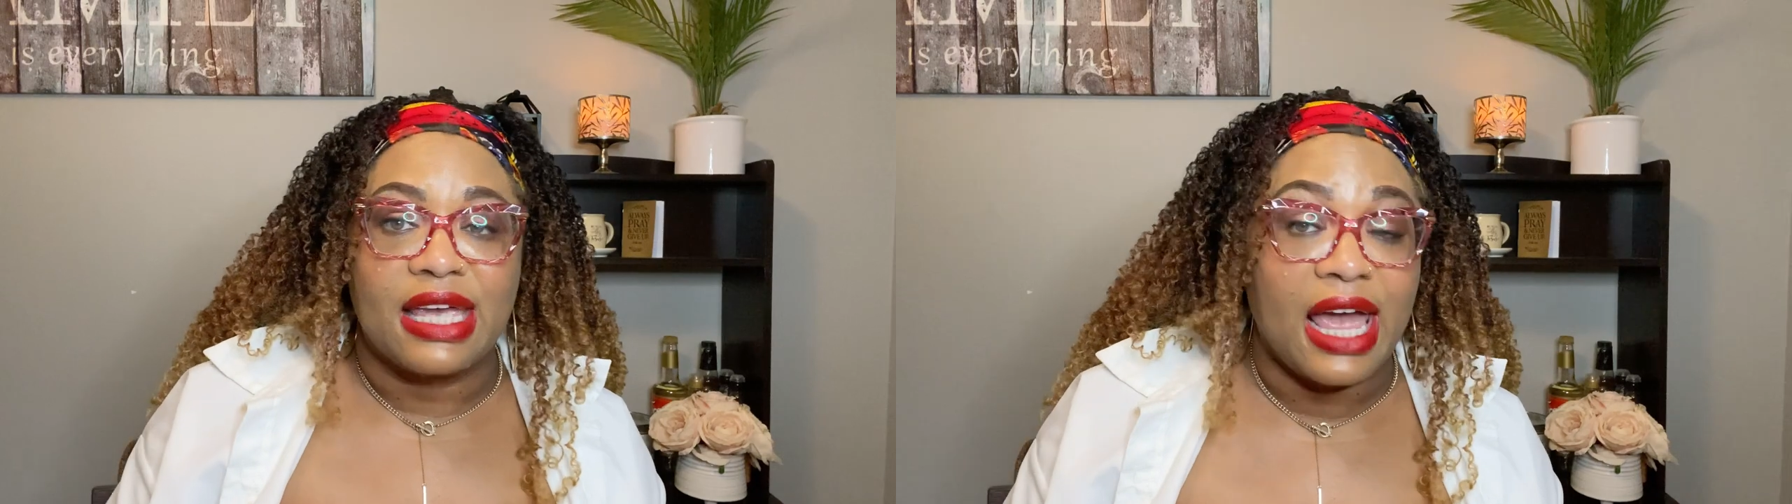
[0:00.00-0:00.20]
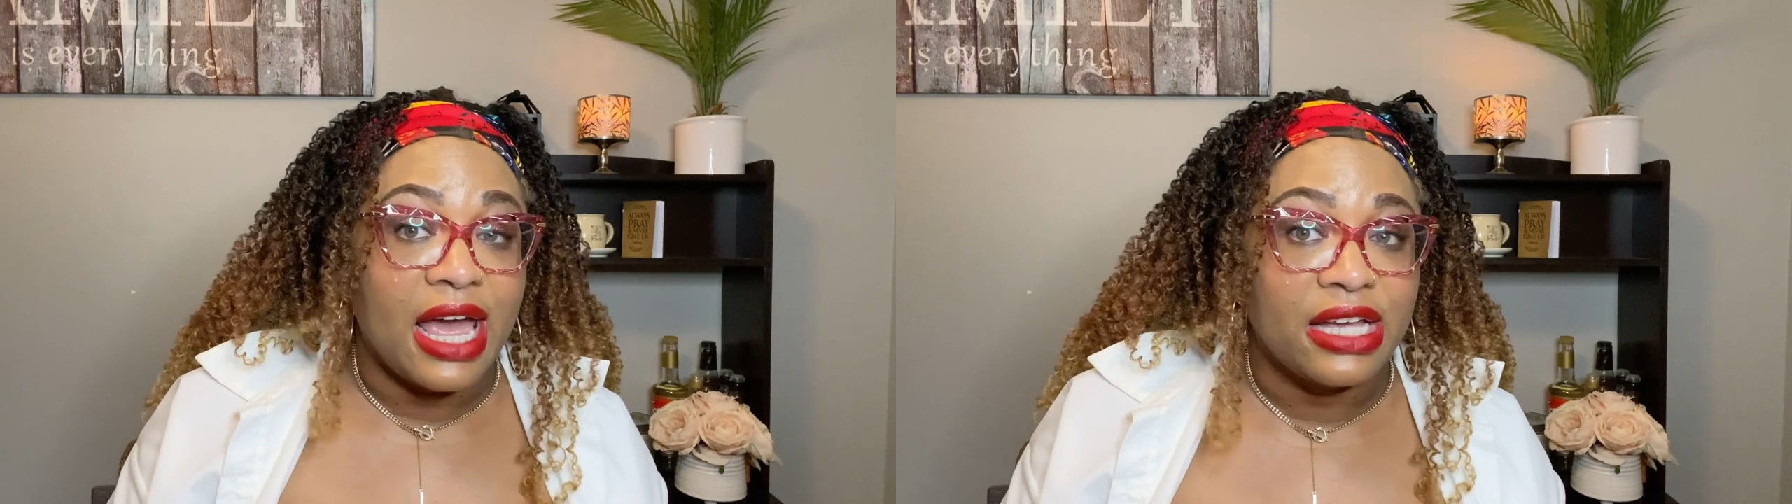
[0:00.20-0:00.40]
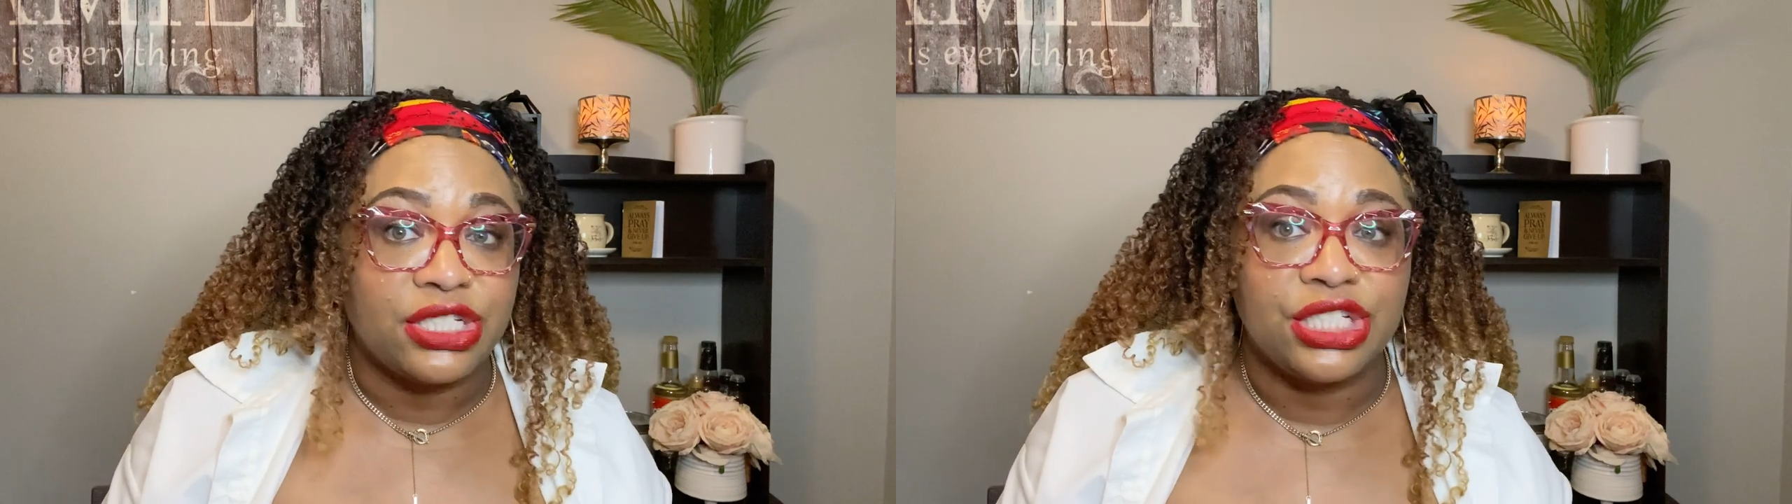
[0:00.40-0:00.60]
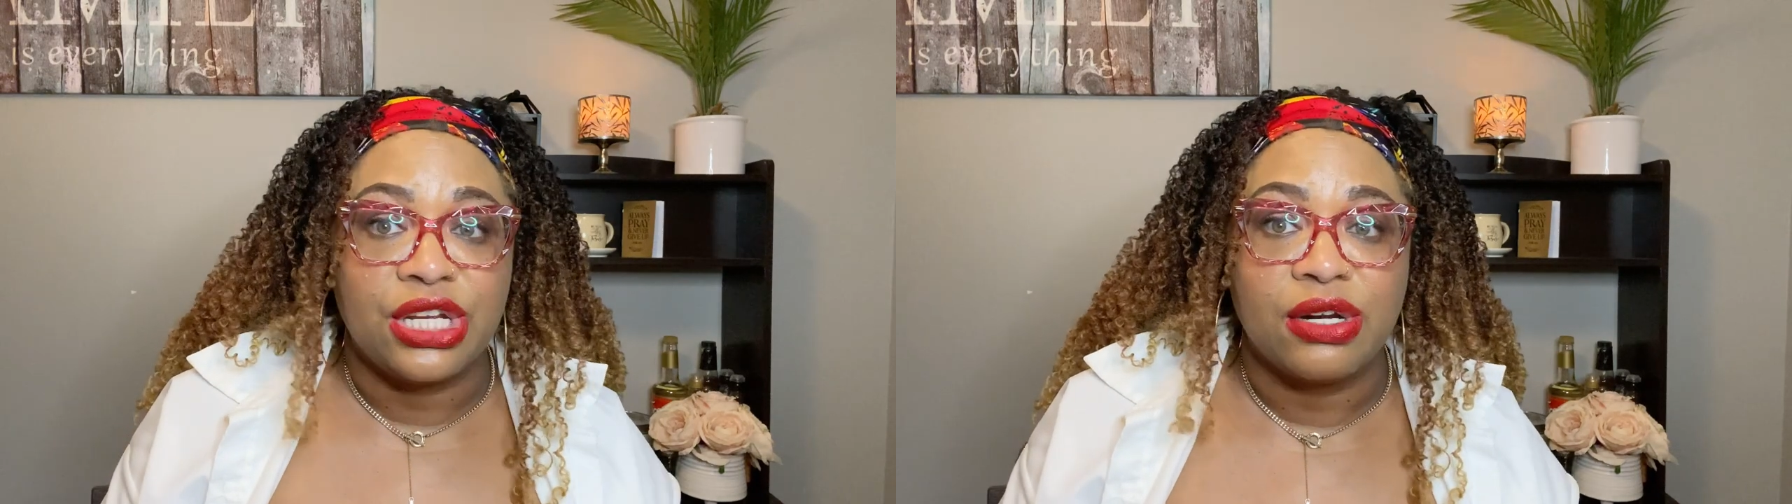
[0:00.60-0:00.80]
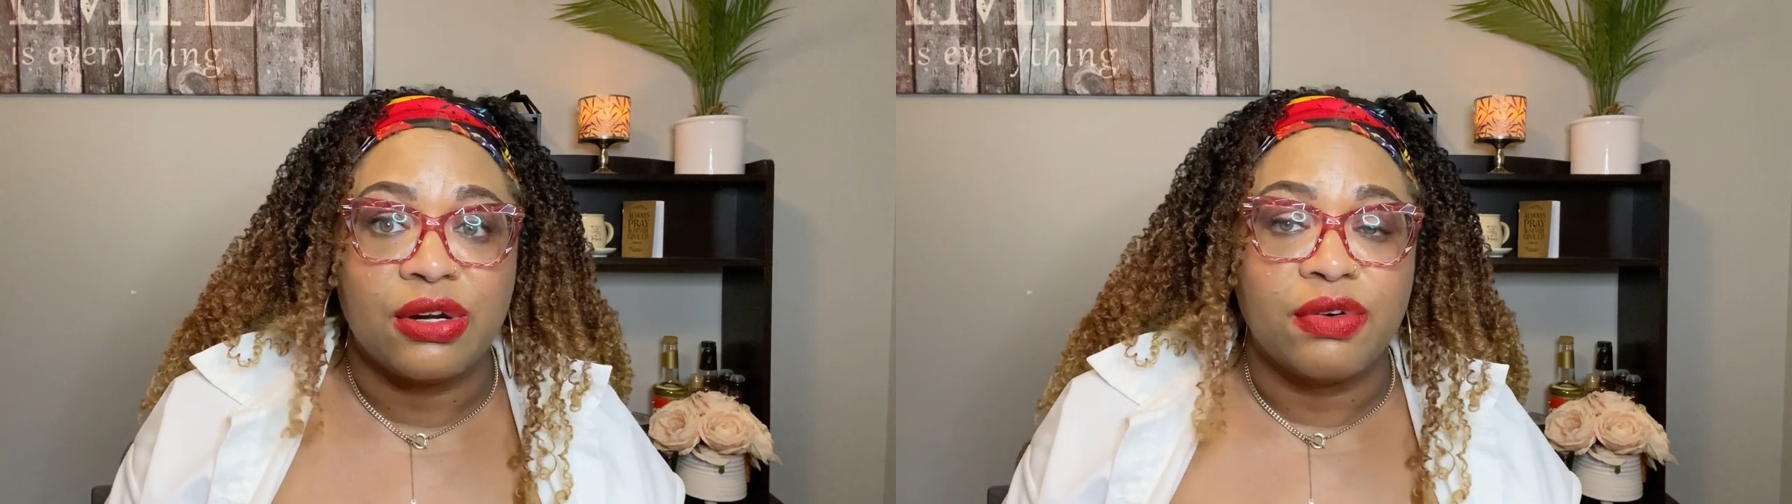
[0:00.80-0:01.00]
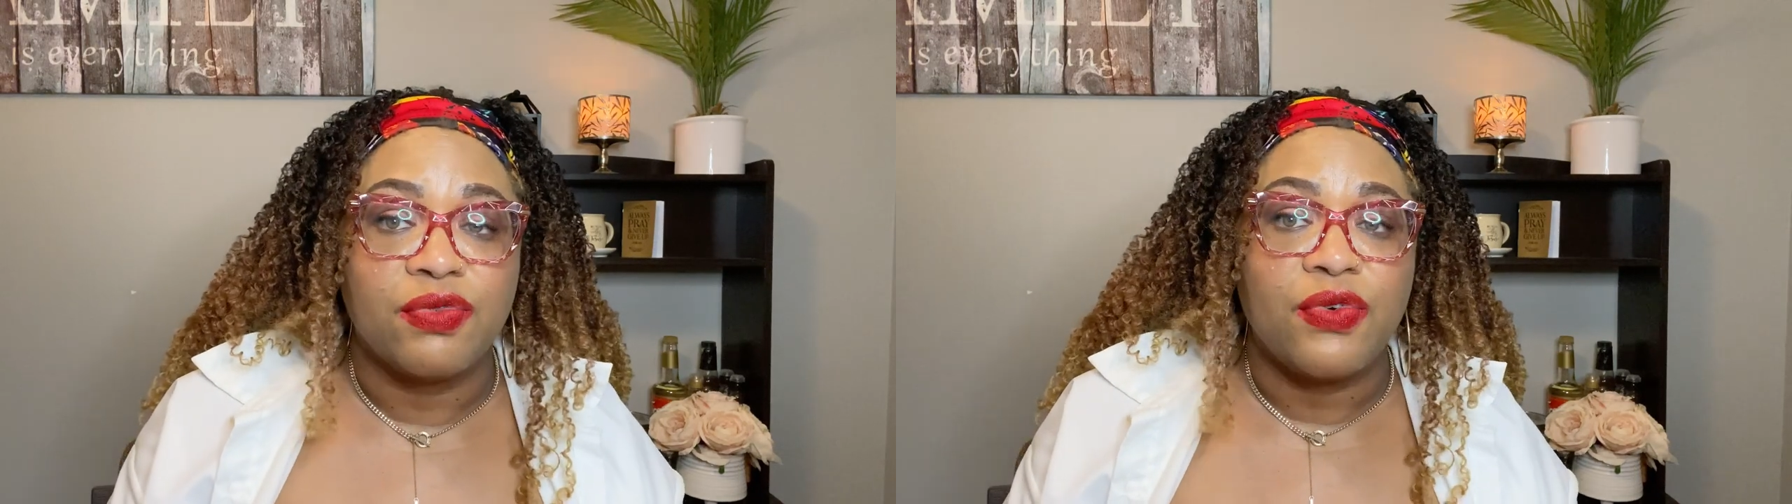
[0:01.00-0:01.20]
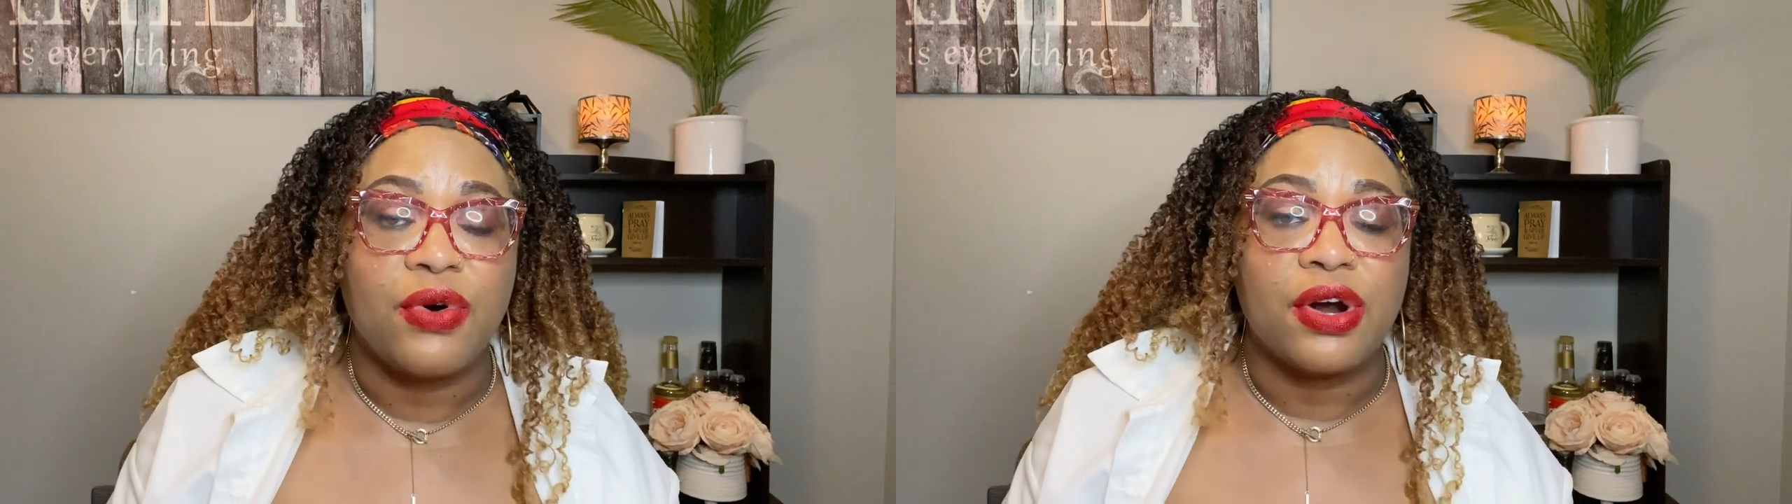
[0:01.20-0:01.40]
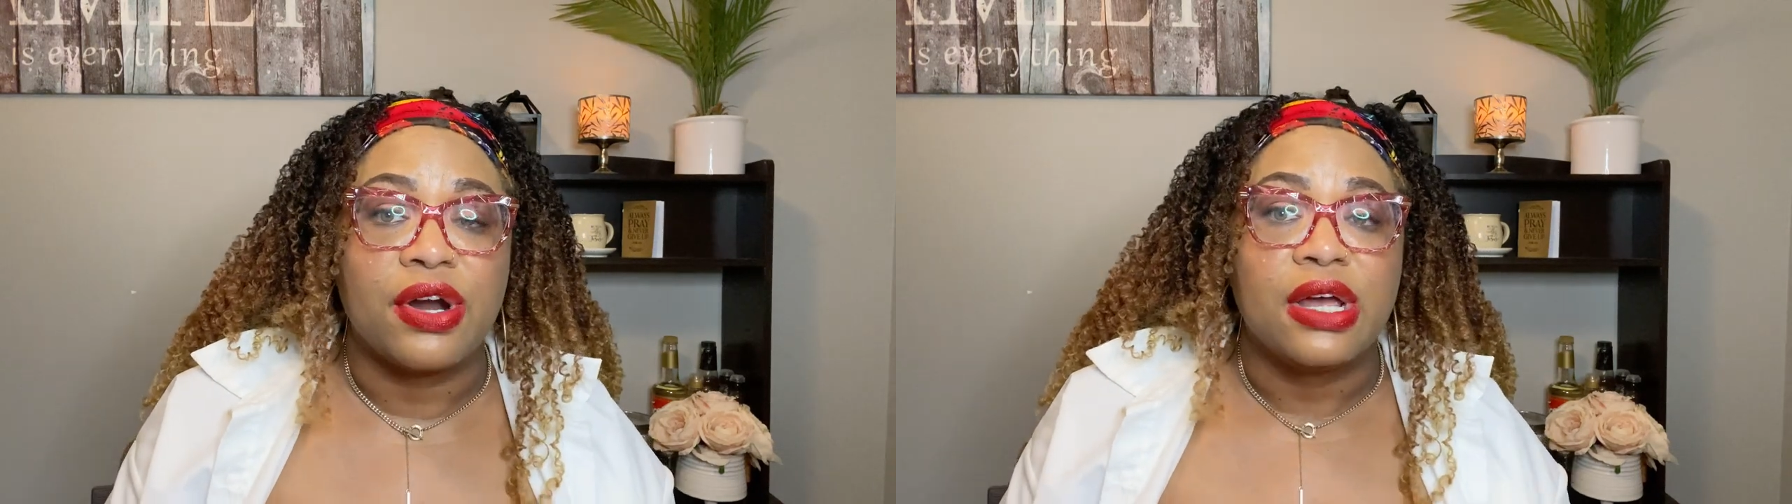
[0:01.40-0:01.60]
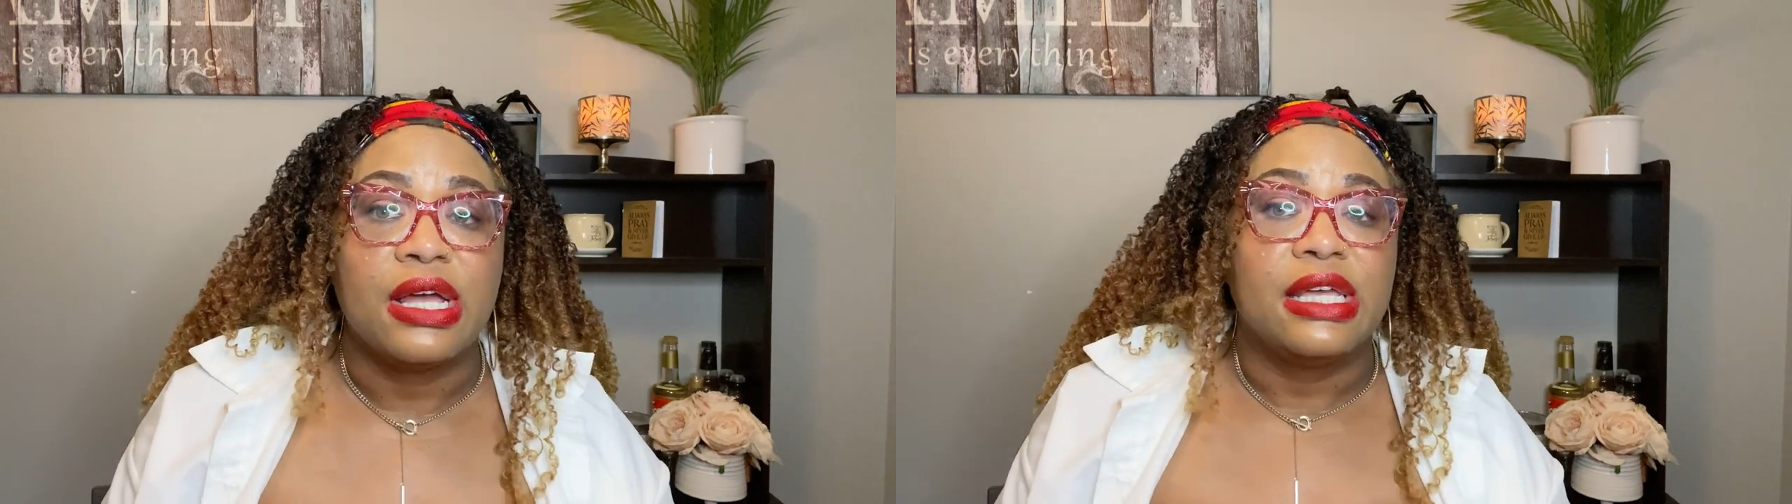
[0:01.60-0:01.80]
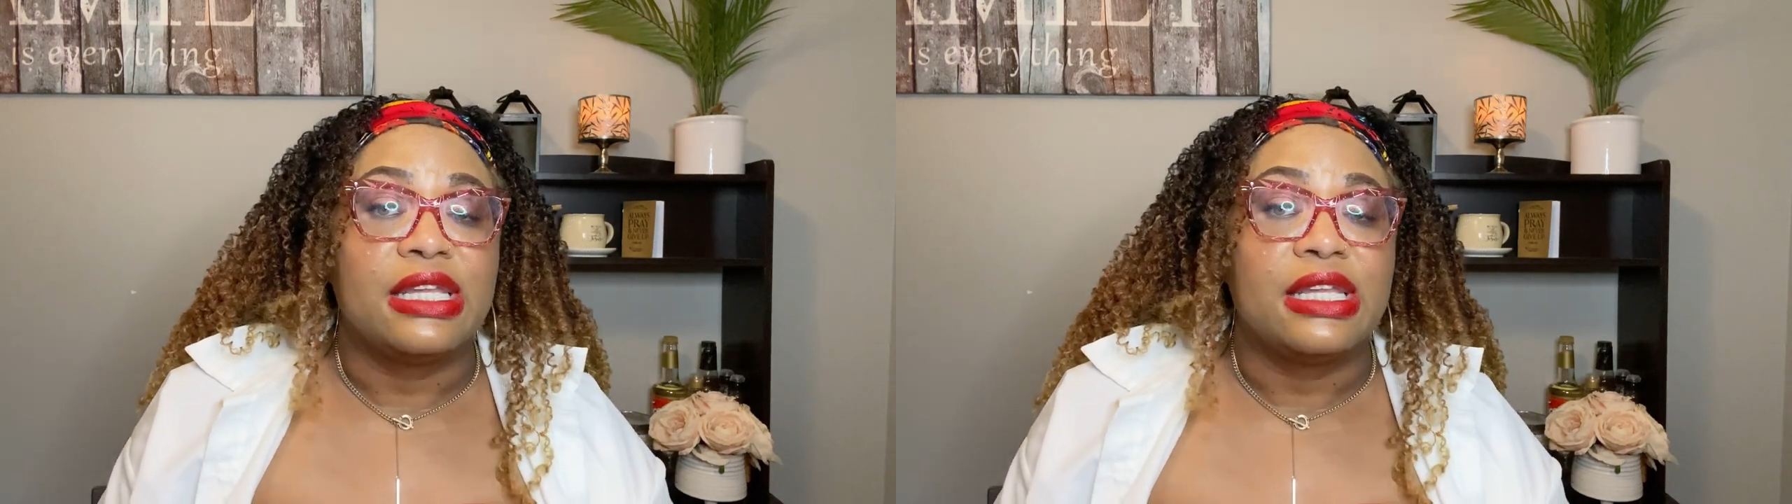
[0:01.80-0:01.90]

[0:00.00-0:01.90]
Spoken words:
cashier for